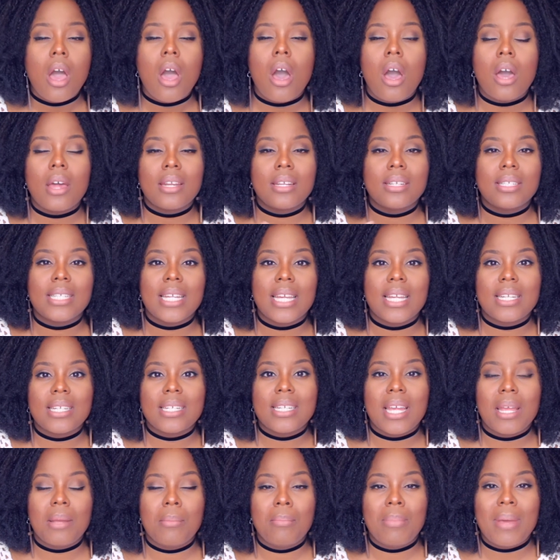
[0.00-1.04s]
on a
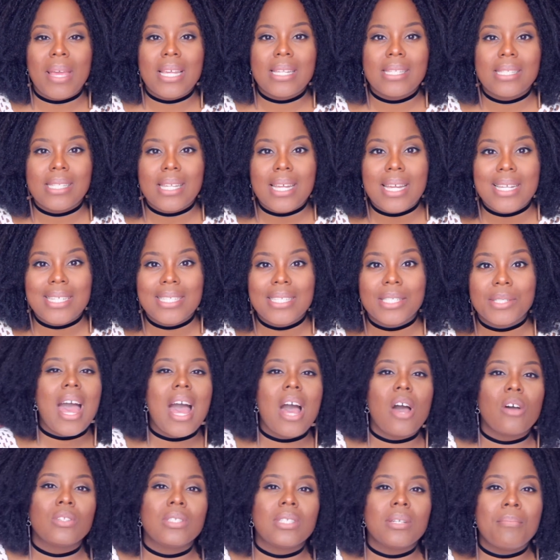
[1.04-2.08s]
day-to-day basis,
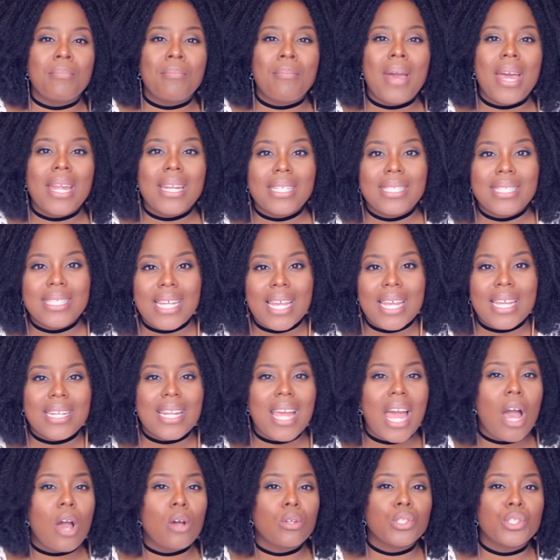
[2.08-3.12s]
how to meditate,
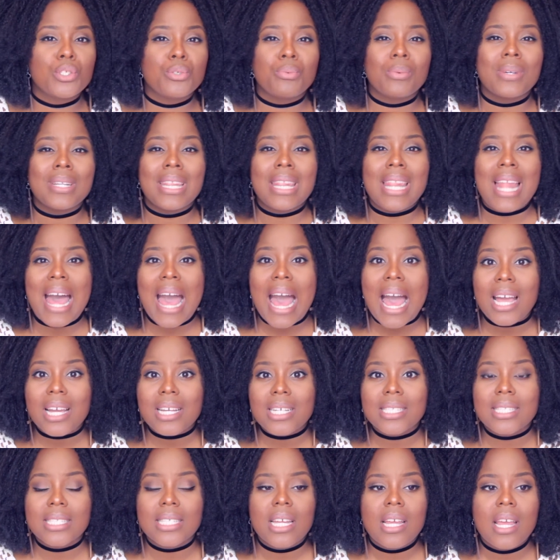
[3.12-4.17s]
how to
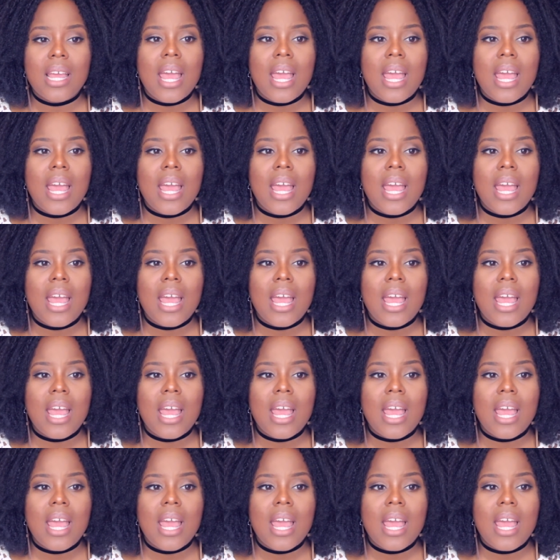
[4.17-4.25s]
relax,